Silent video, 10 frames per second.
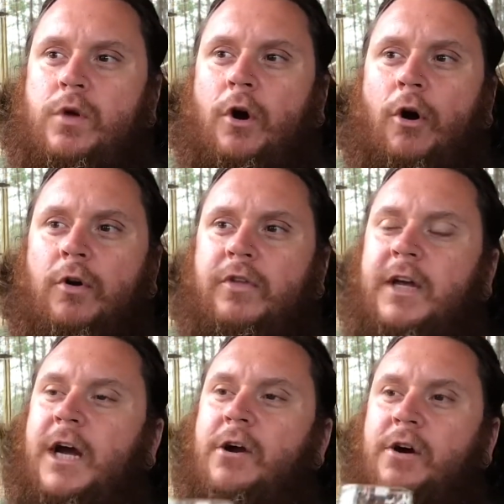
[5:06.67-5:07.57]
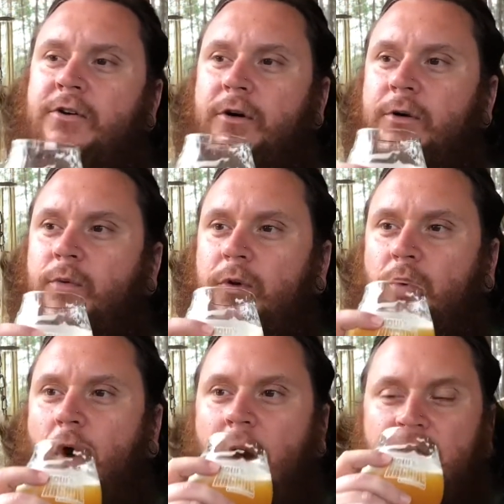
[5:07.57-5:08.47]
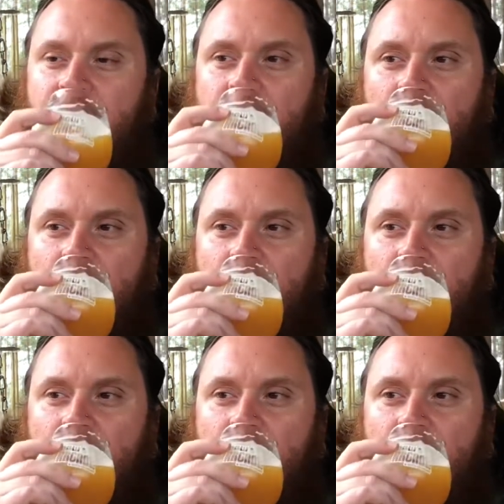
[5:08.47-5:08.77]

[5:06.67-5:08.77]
earthy character with guava.